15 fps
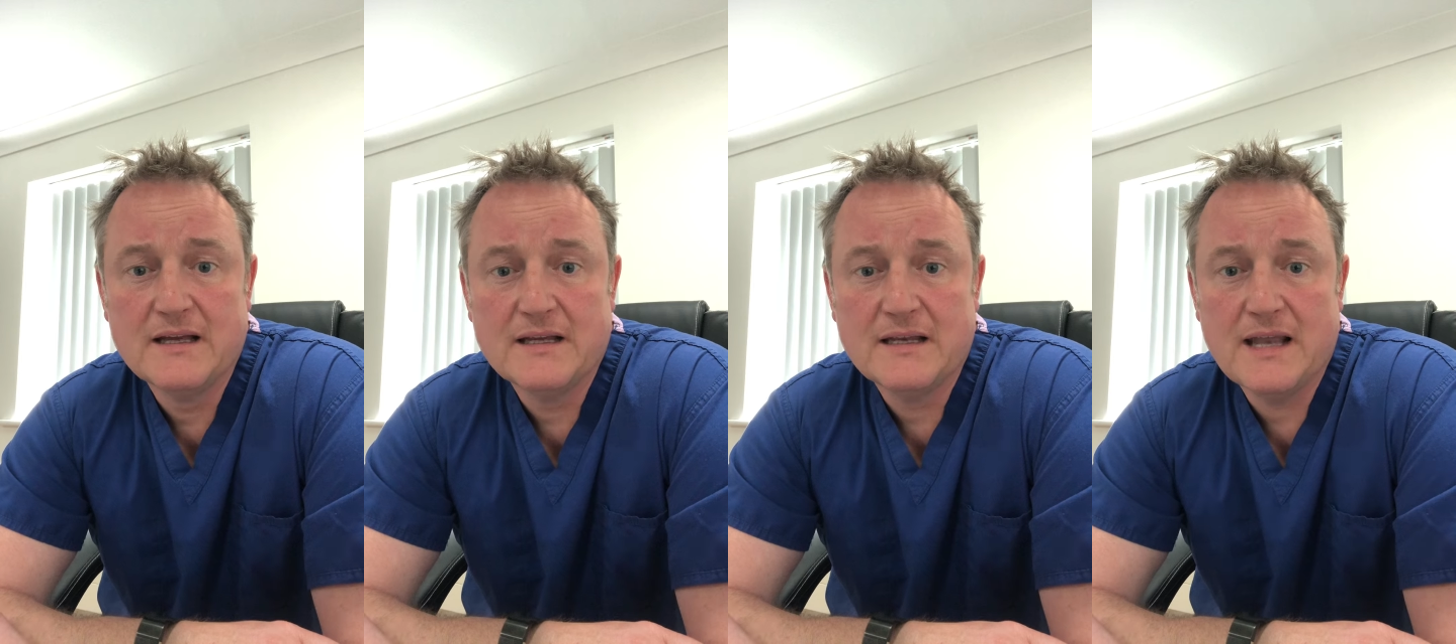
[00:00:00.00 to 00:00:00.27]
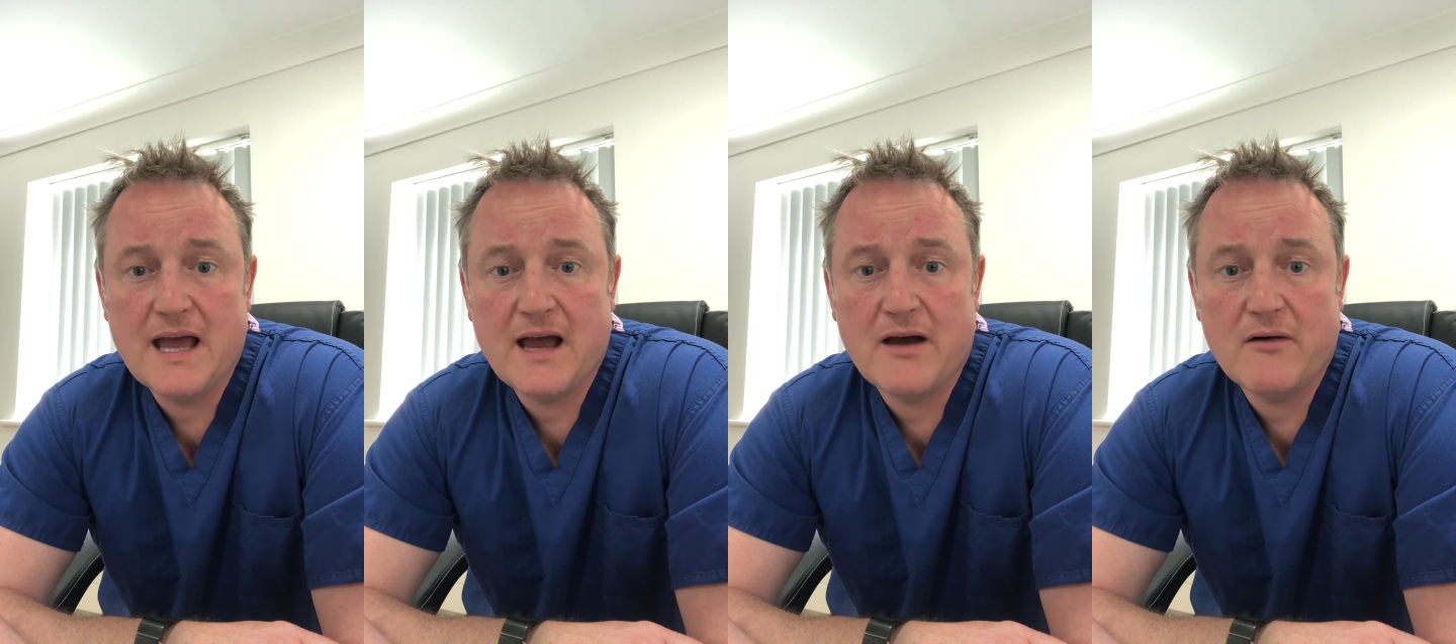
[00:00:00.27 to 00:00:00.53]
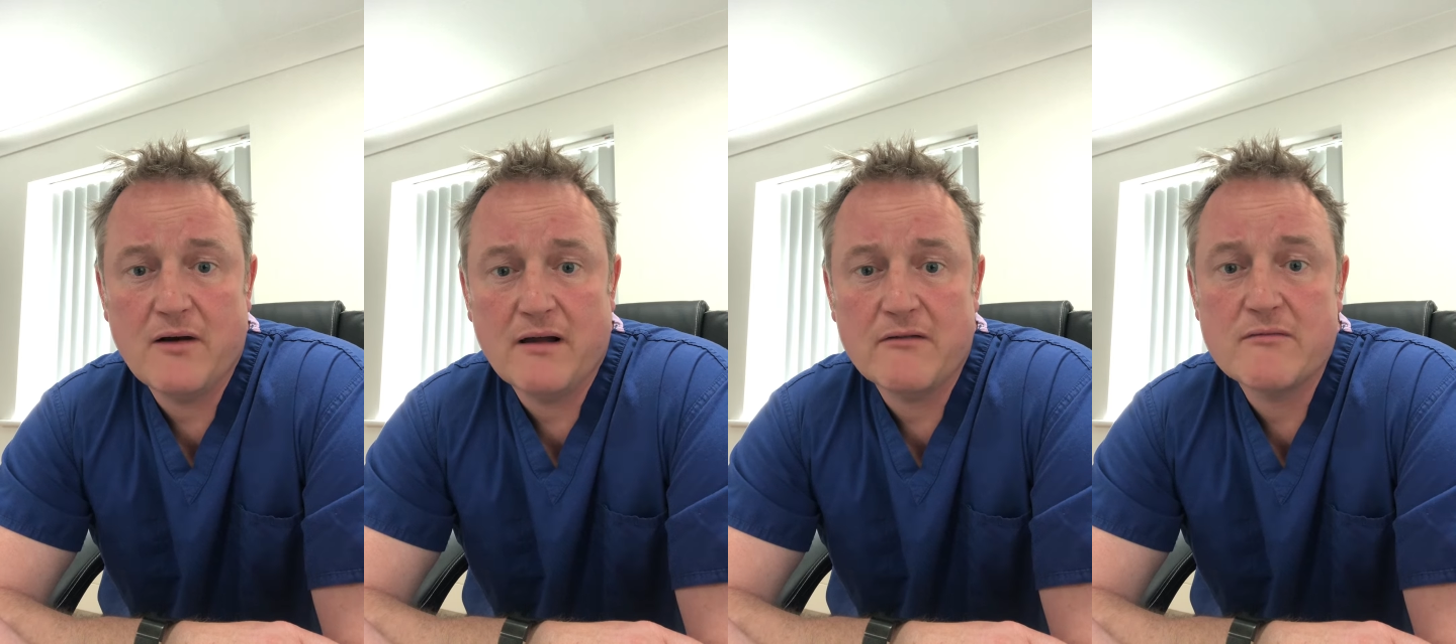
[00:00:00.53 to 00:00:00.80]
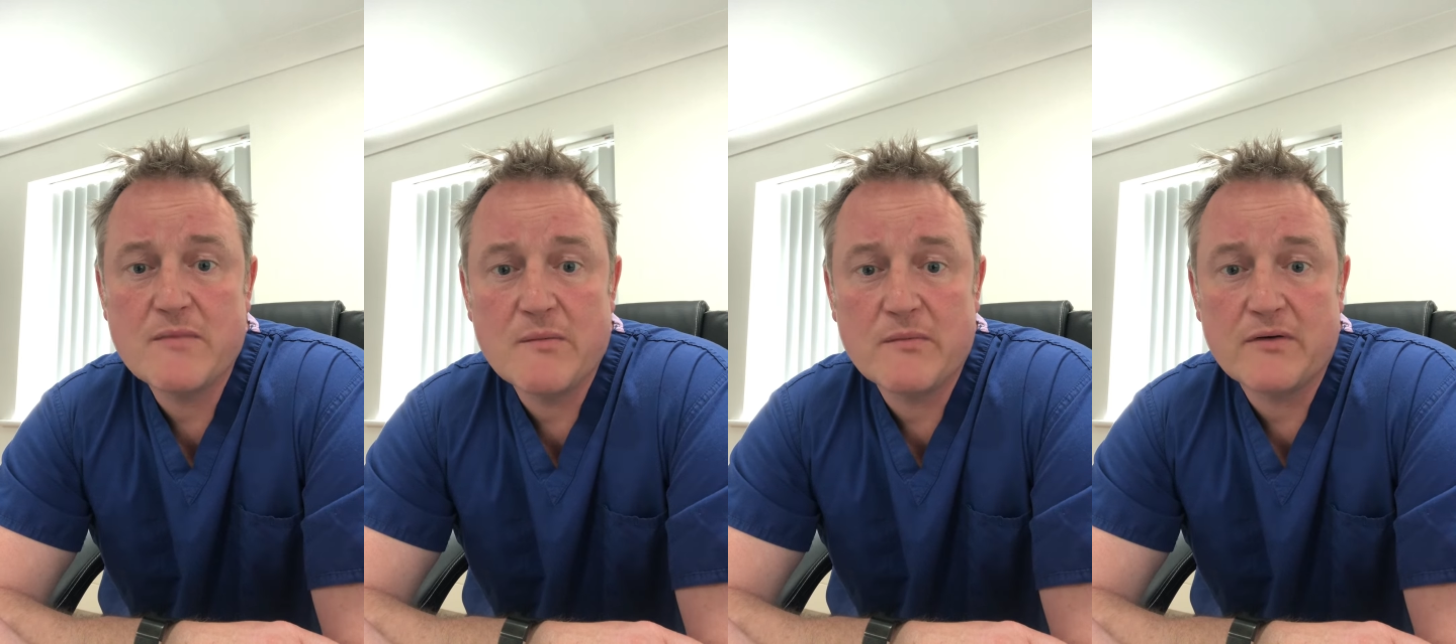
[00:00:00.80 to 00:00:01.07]
Now I
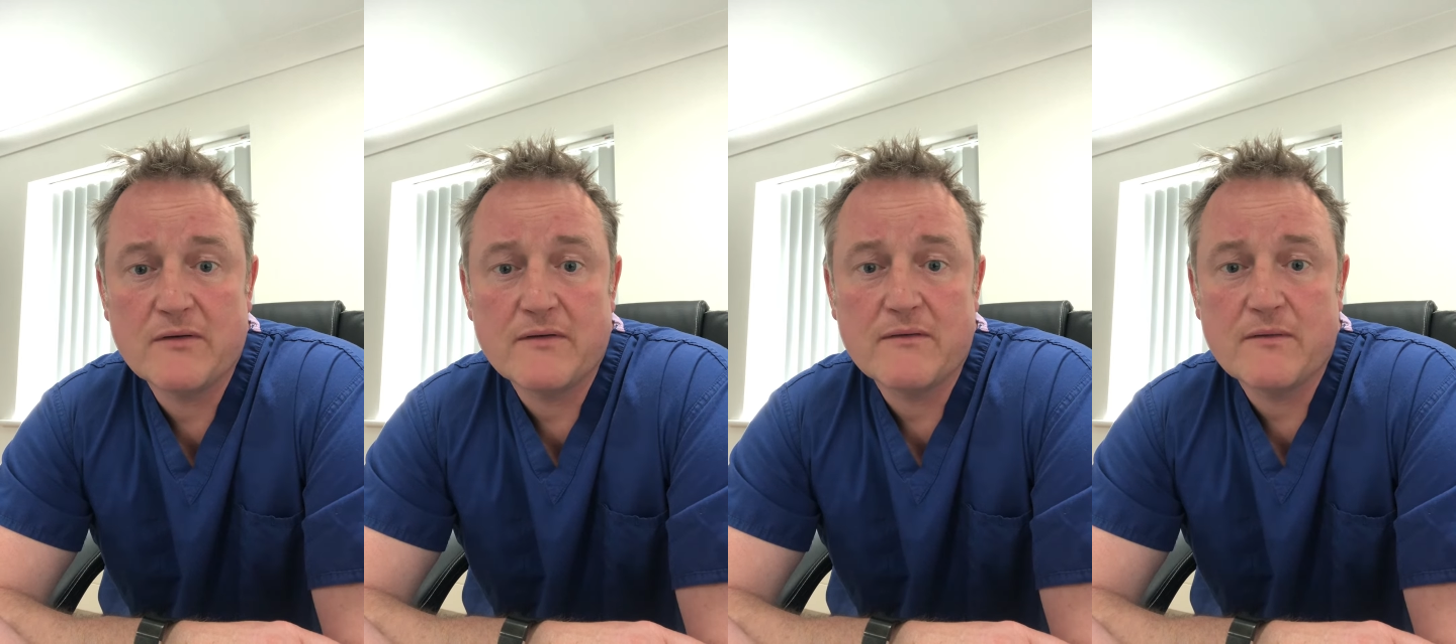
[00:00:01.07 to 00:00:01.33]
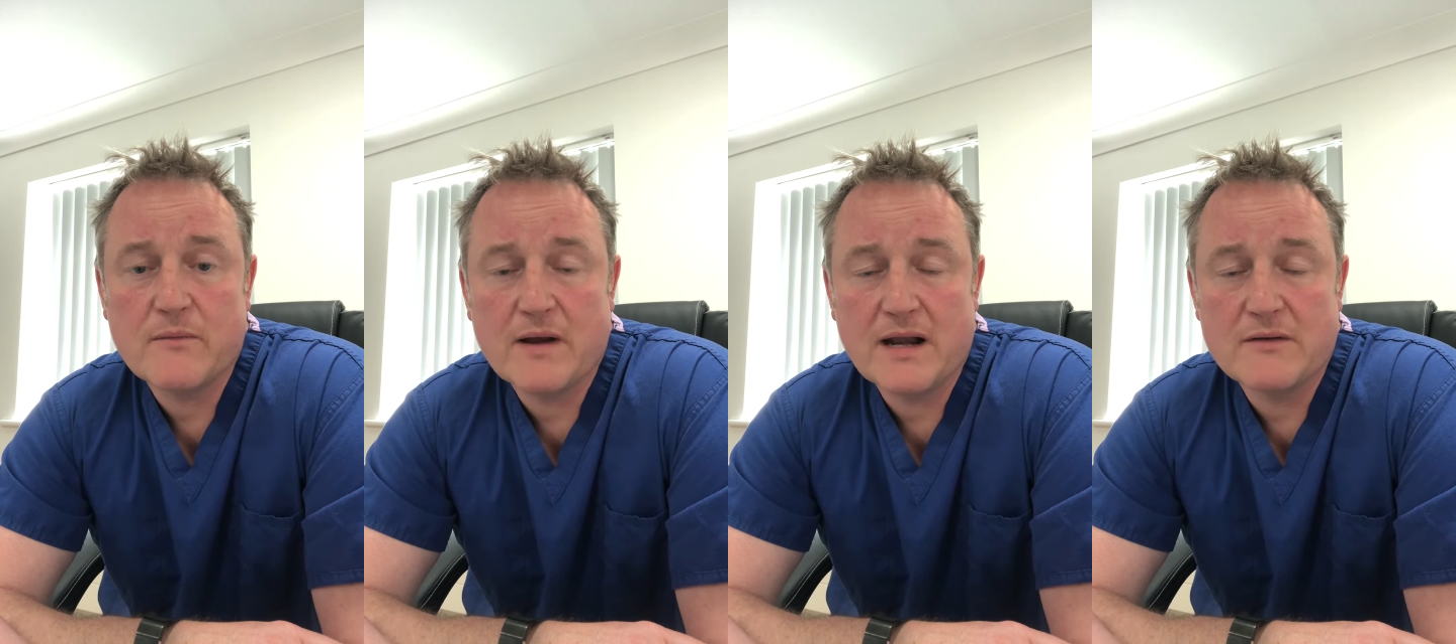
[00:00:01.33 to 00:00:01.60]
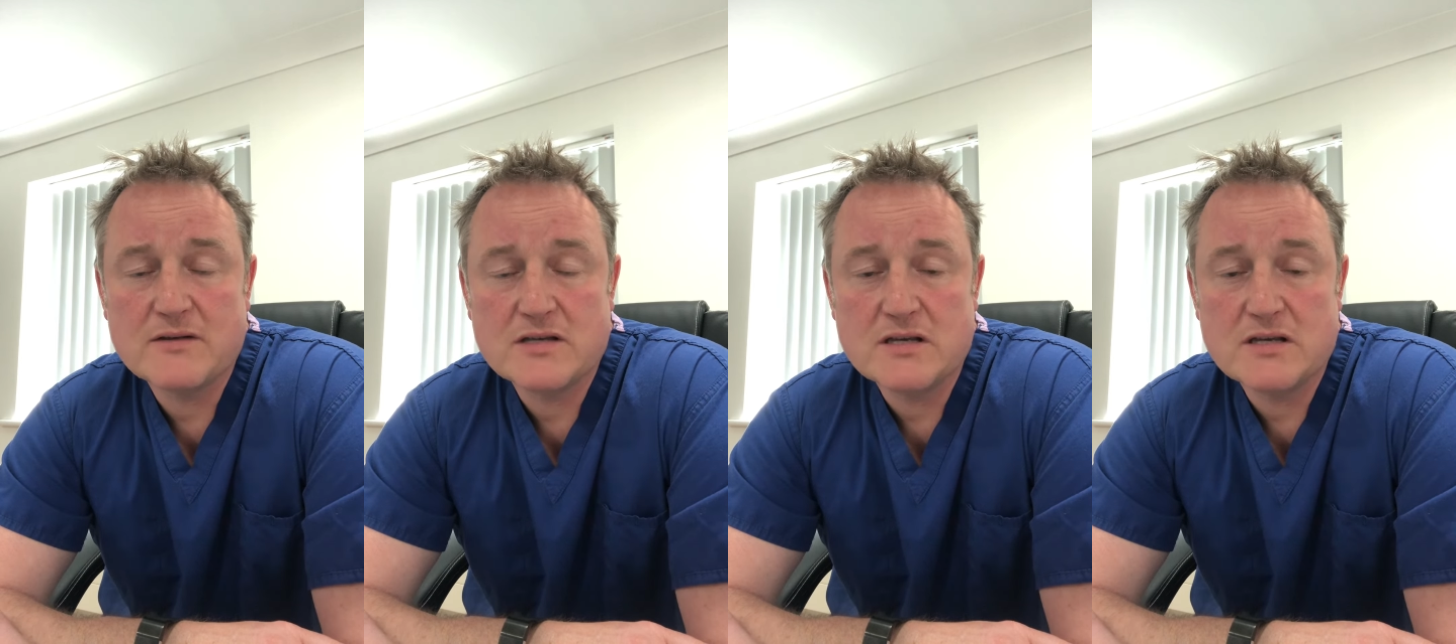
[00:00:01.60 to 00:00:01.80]
remember when I was